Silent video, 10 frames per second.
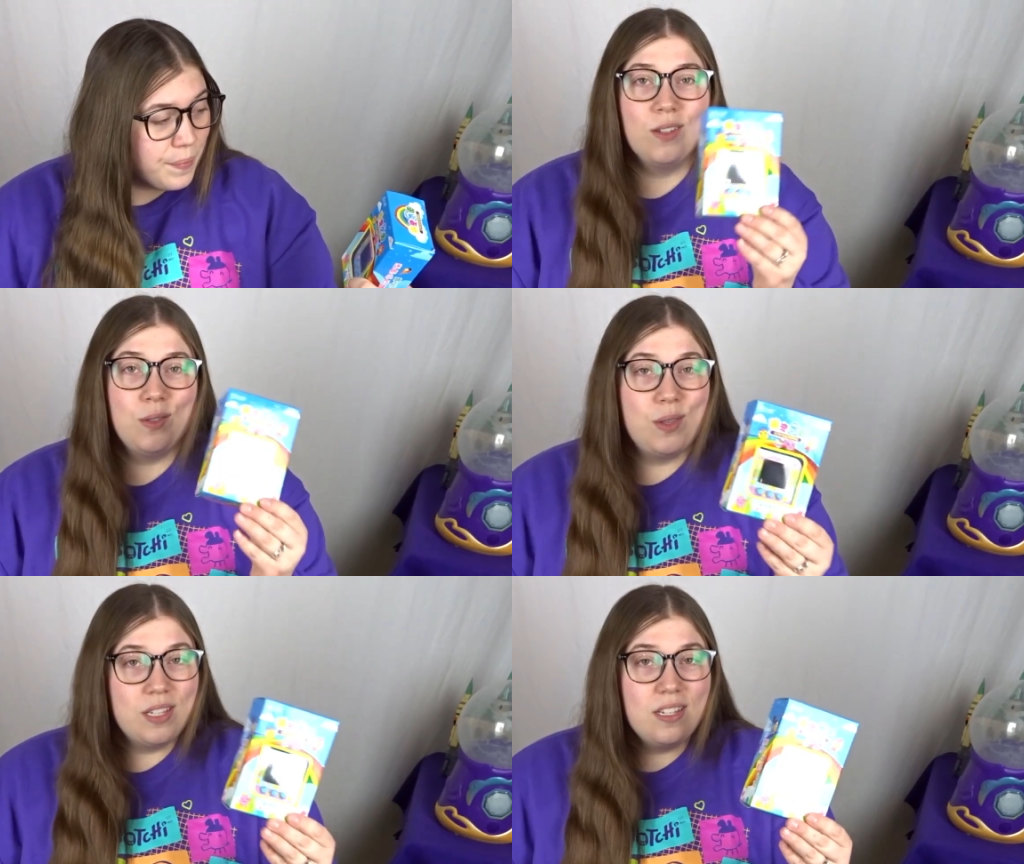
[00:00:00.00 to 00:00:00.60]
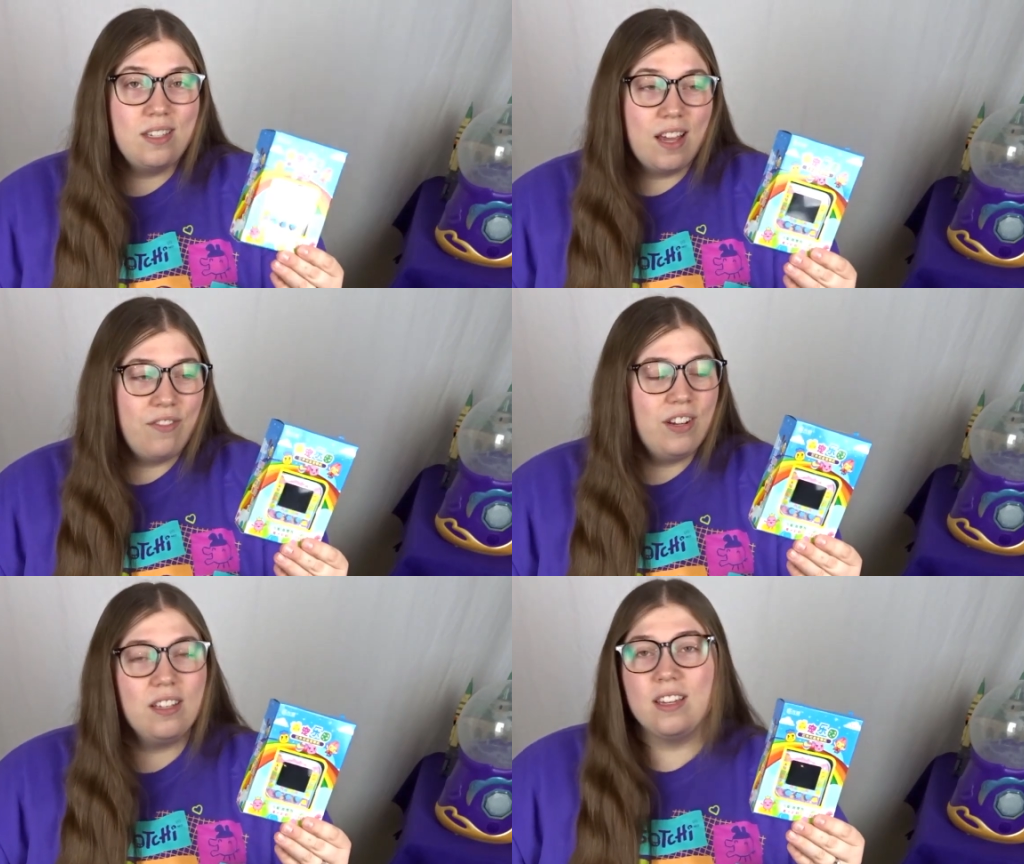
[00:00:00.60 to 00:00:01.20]
So this is
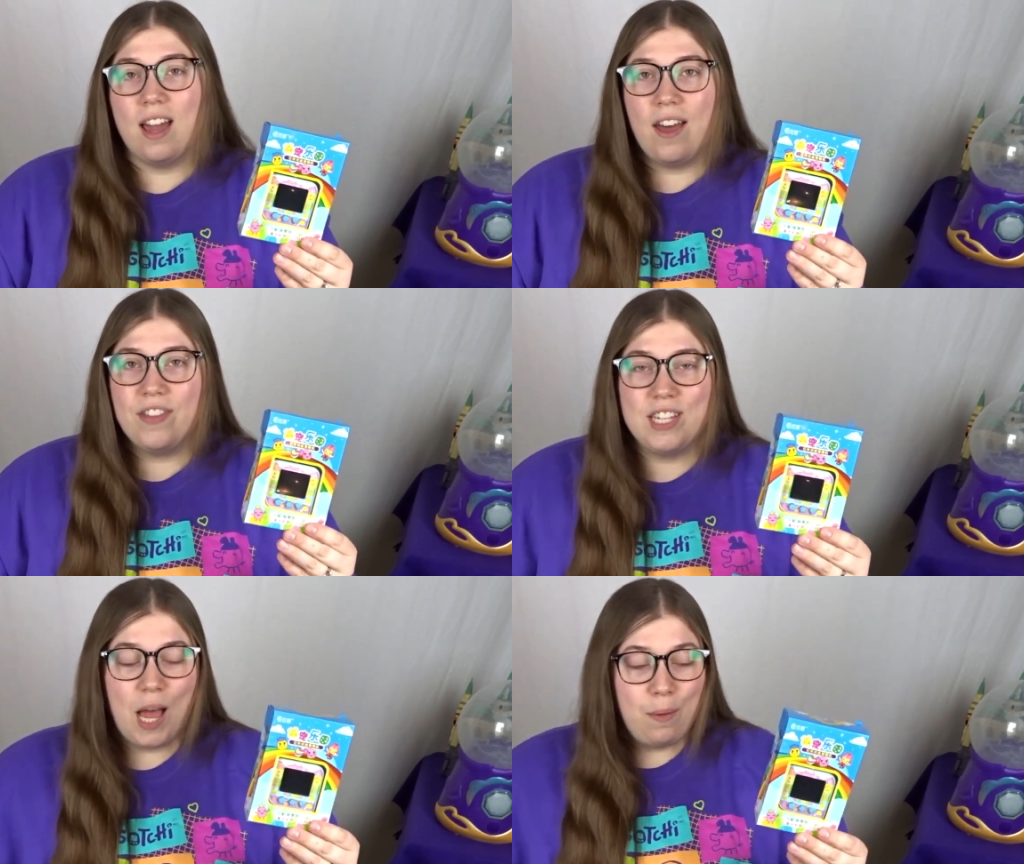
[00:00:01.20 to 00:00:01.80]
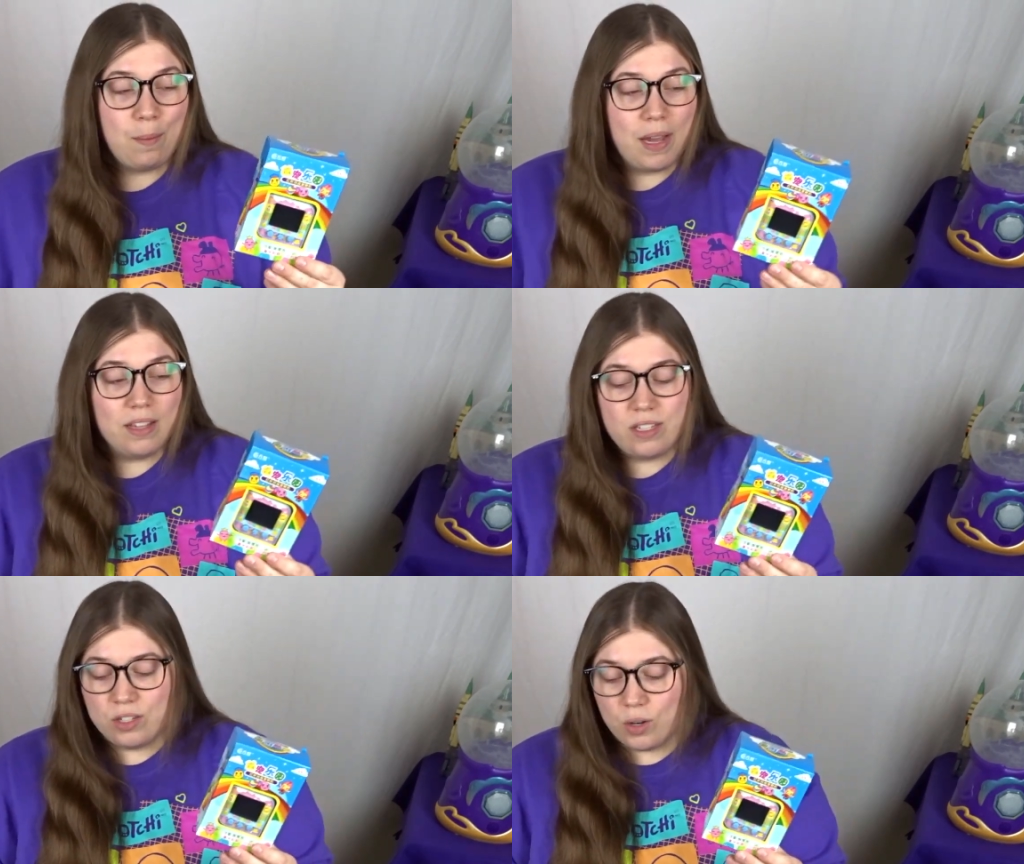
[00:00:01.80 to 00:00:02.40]
definitely at the top of my
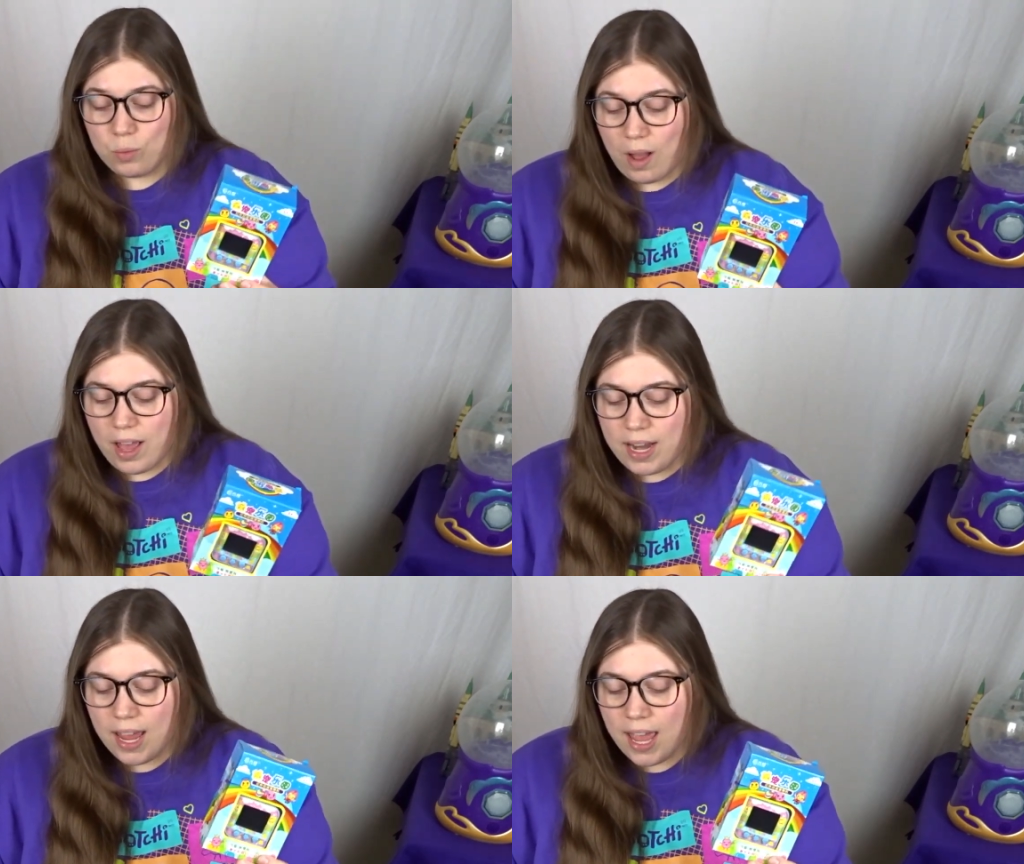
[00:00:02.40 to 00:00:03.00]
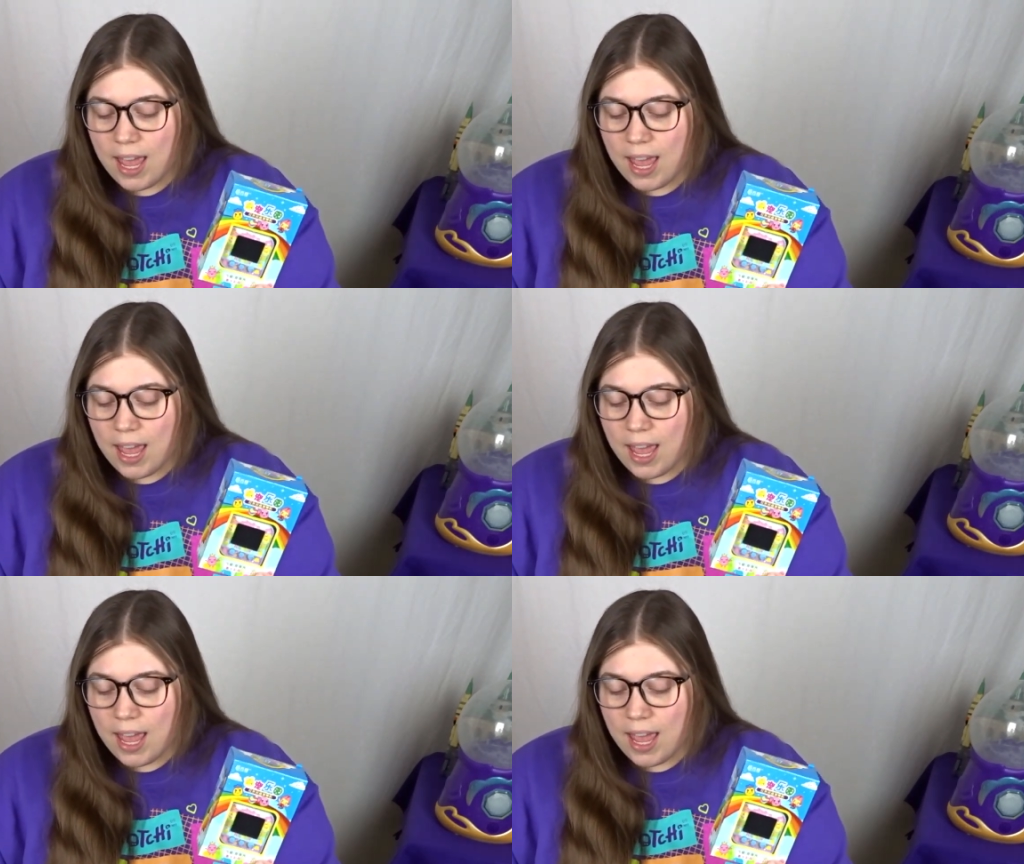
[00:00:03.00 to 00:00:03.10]
list to run,